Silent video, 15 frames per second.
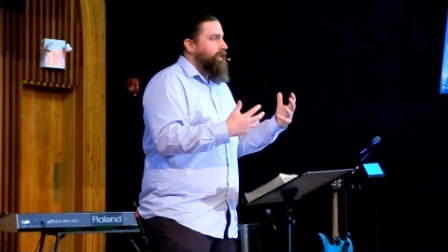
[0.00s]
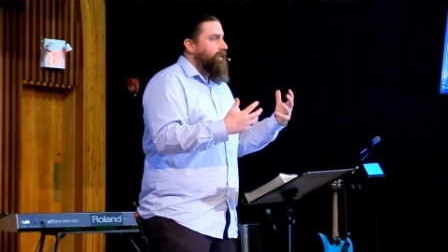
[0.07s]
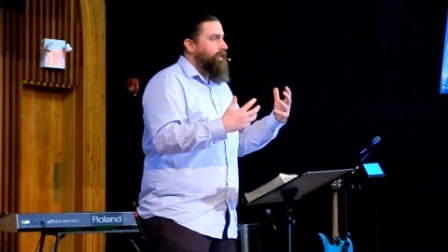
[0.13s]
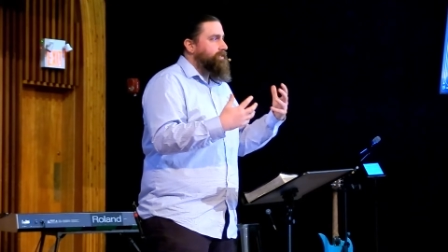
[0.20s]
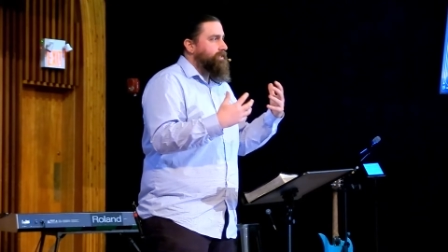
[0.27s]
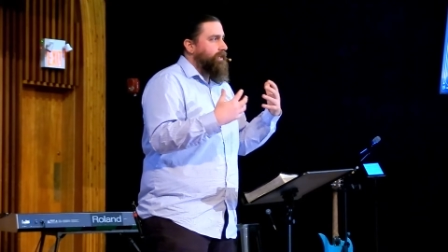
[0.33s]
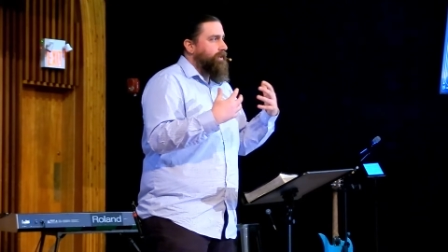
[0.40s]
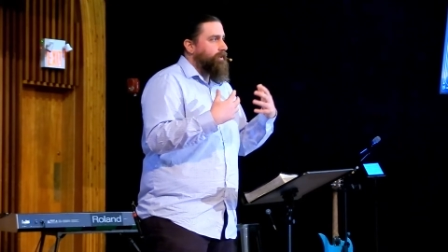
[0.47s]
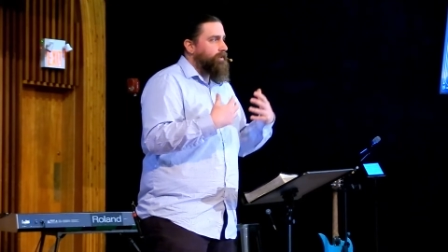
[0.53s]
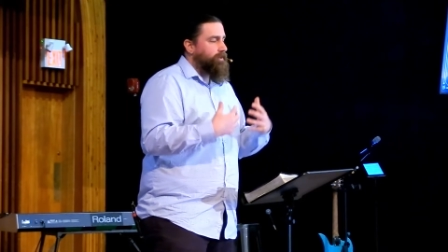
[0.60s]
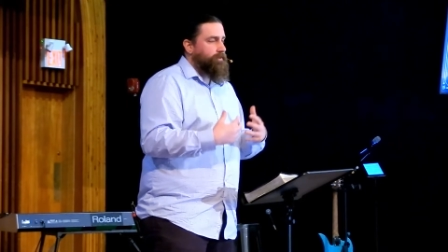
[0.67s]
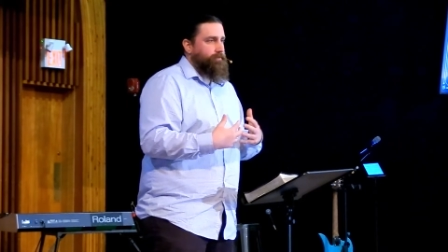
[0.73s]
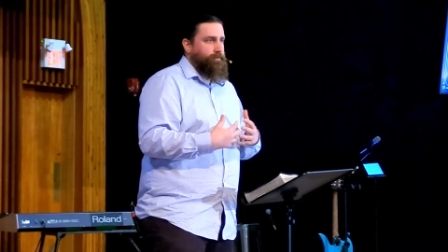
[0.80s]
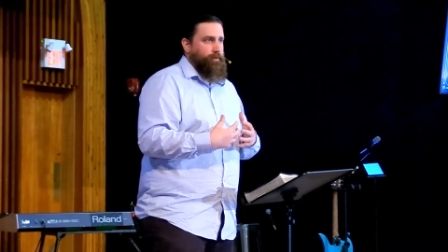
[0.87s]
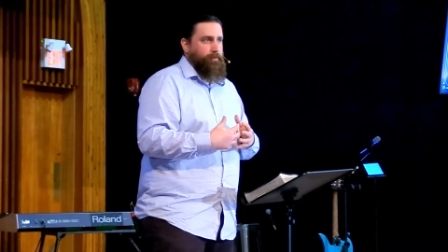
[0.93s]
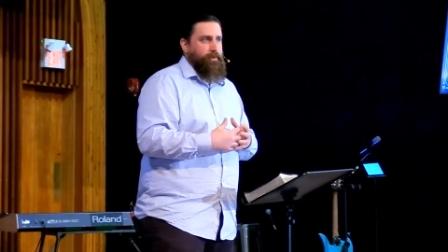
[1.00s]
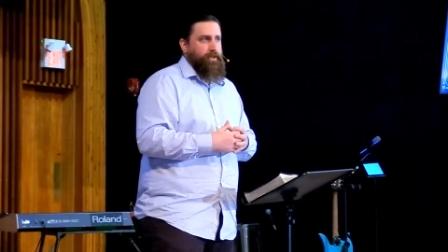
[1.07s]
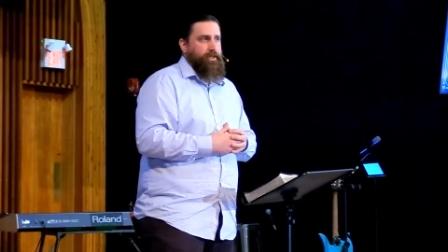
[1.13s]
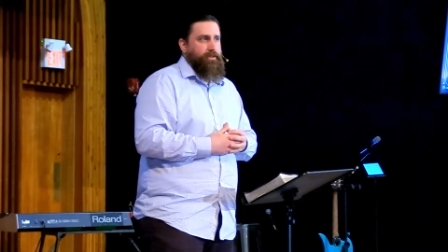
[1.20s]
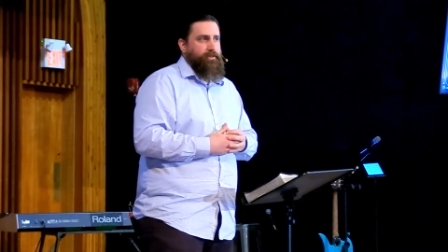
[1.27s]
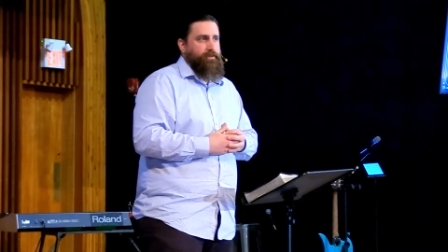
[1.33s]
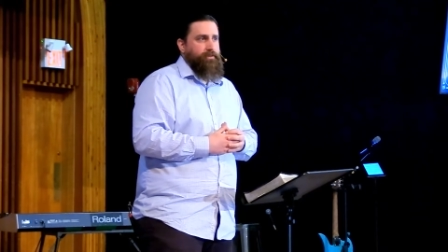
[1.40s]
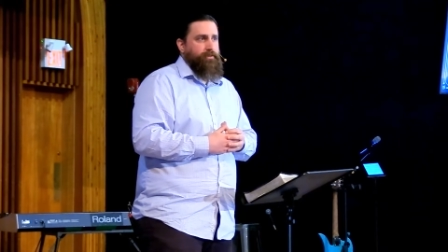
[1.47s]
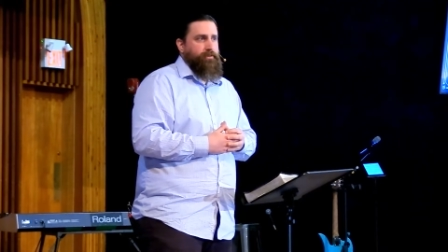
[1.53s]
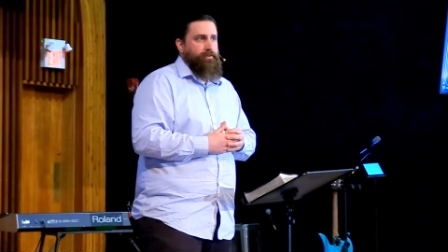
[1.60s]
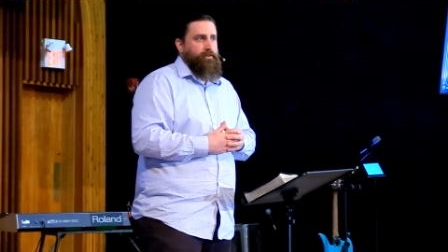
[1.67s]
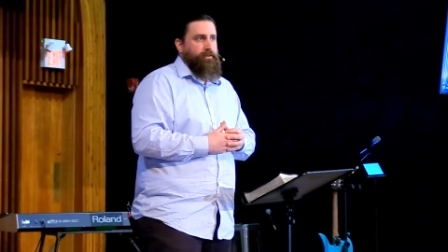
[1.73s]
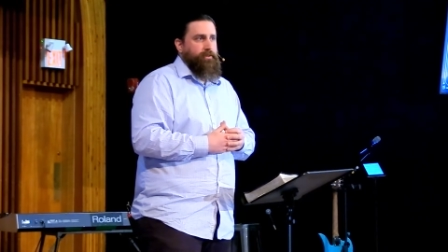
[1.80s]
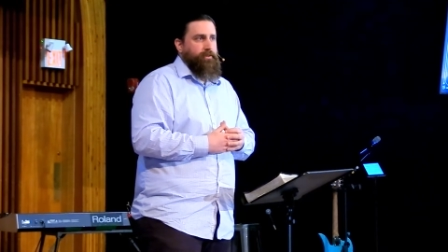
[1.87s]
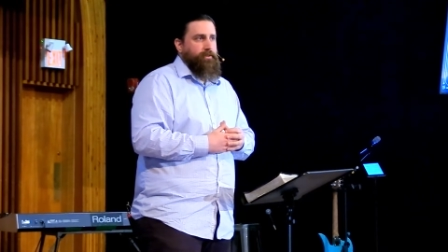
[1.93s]
it's a hurtful place.
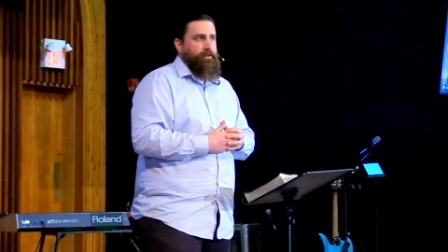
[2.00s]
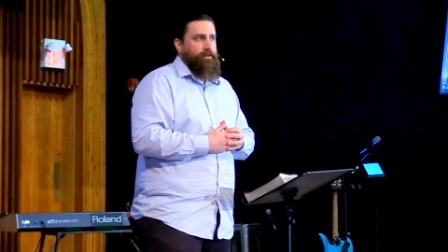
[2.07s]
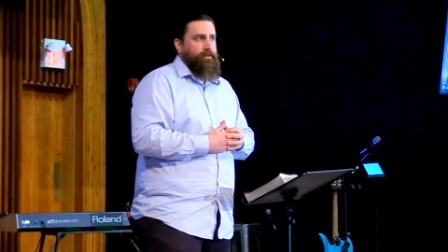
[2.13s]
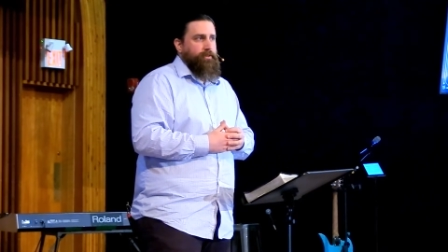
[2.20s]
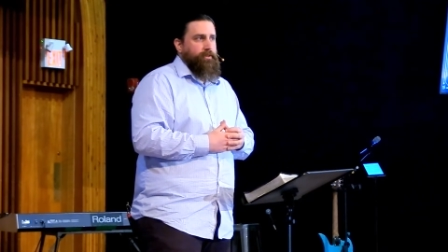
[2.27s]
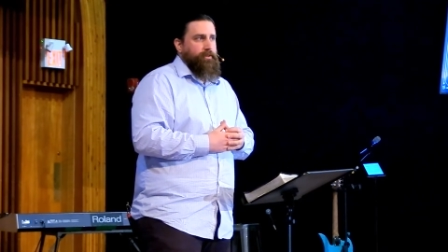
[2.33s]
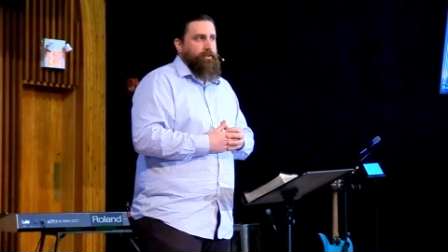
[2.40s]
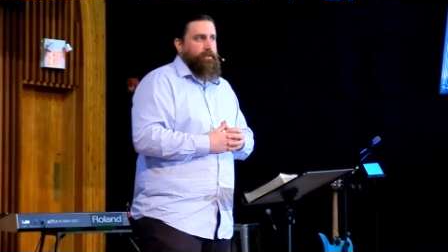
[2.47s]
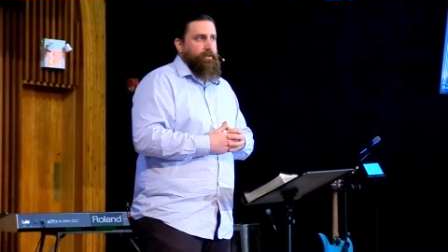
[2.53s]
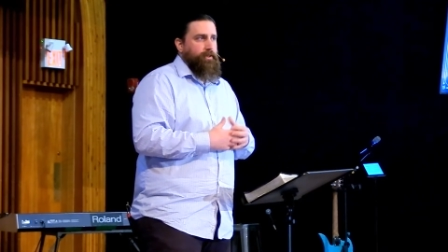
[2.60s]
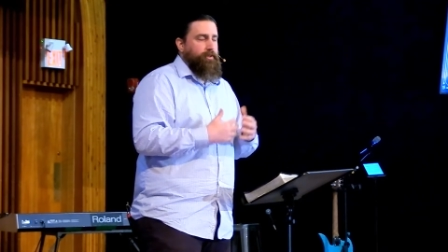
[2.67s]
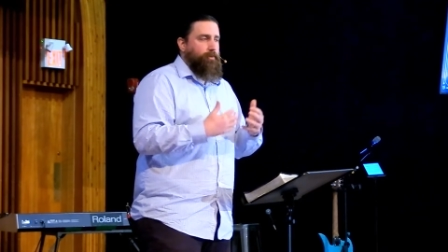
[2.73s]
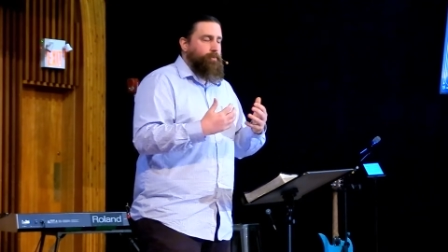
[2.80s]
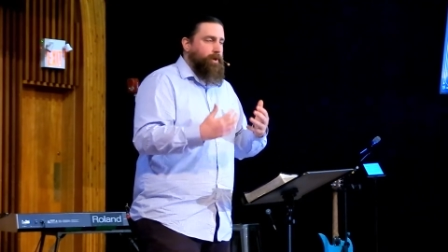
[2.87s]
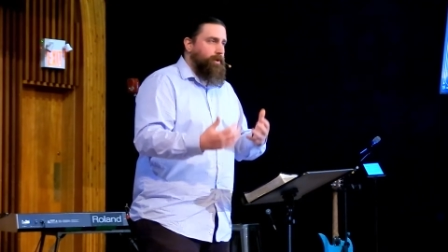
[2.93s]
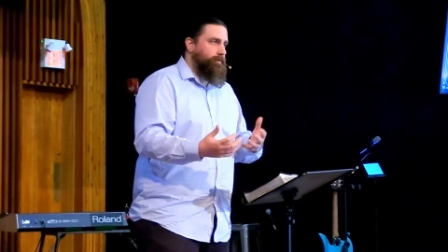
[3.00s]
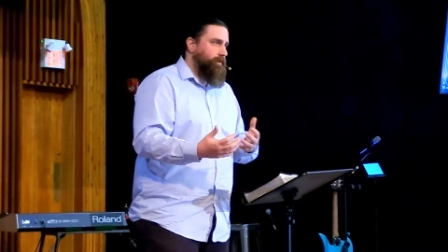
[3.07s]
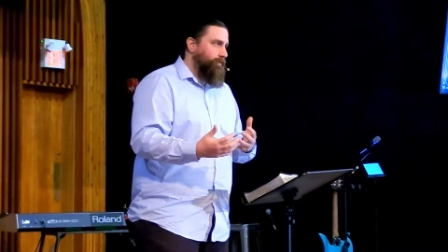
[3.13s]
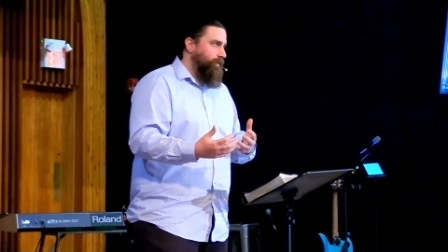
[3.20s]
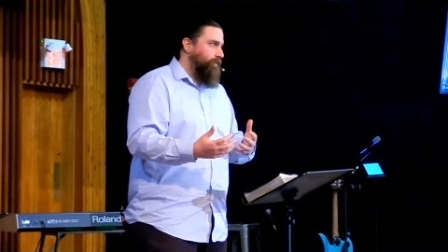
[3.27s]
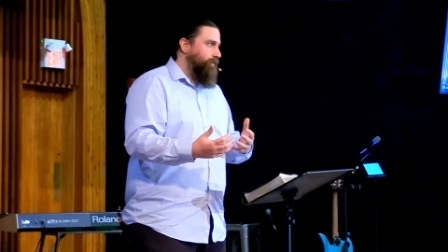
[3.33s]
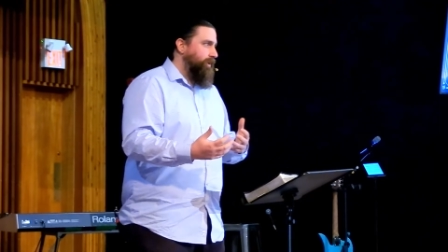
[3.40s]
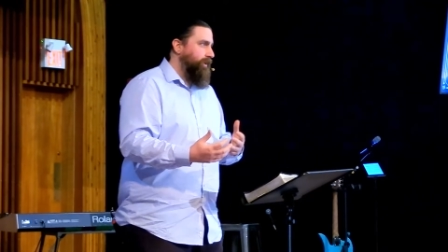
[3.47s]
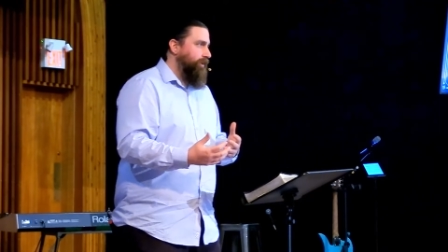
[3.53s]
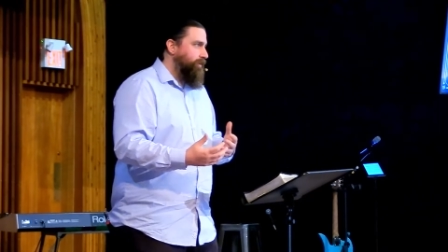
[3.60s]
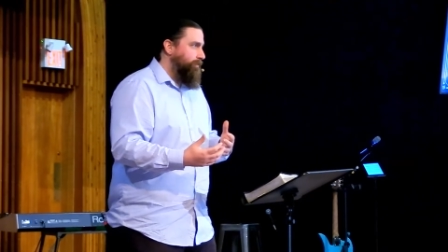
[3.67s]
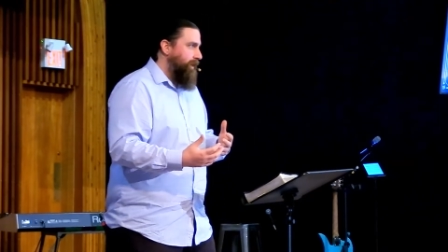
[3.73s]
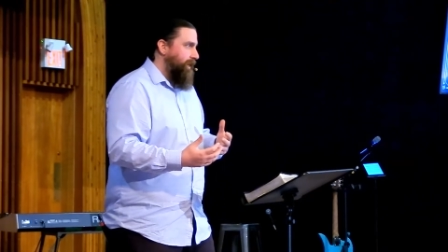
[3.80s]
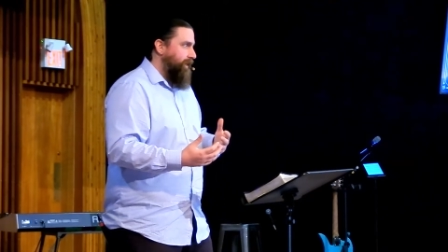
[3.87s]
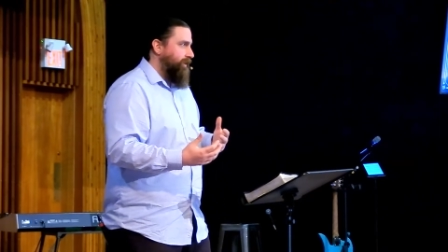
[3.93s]
And you probably won't want to go
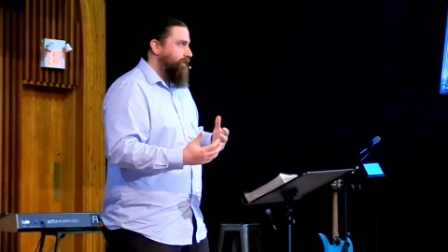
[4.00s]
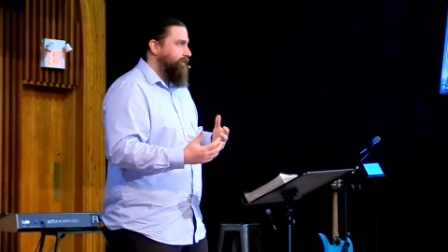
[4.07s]
back.